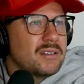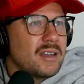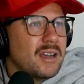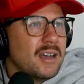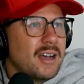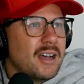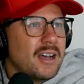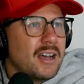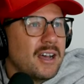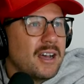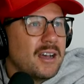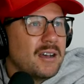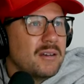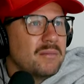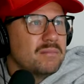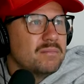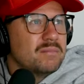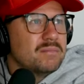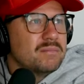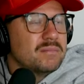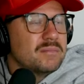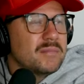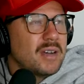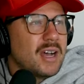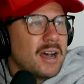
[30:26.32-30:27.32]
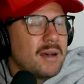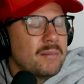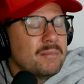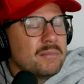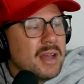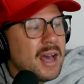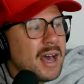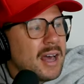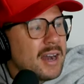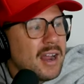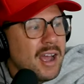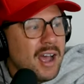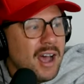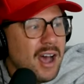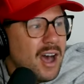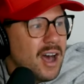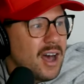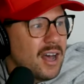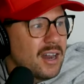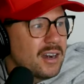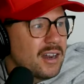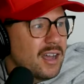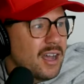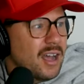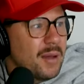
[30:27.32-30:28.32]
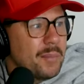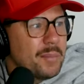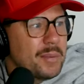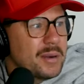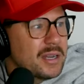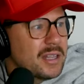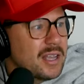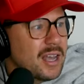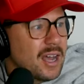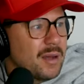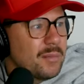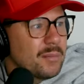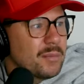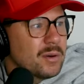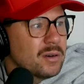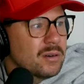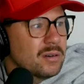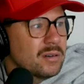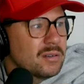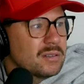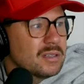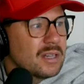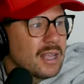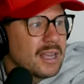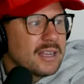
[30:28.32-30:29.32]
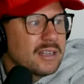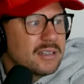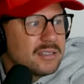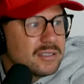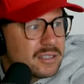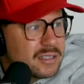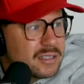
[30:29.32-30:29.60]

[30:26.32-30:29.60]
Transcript: um, I'm not a hot up-and-comer, like